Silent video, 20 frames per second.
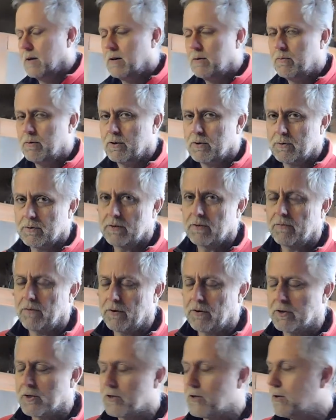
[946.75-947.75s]
which was a
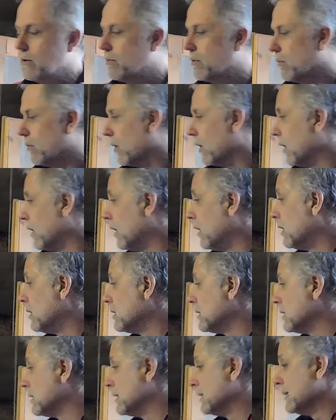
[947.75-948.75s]
very stupid one,
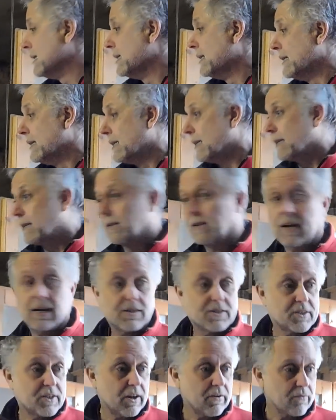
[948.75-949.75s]
because I
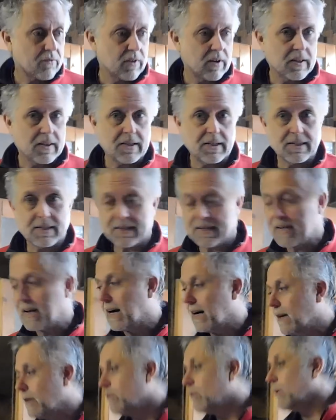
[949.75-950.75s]
had several of these to
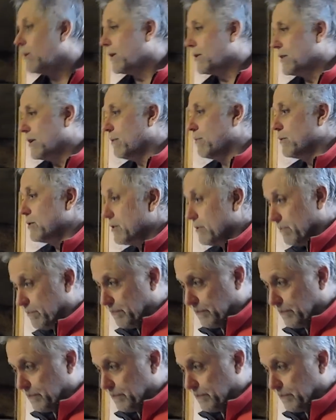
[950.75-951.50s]
cut. What I did was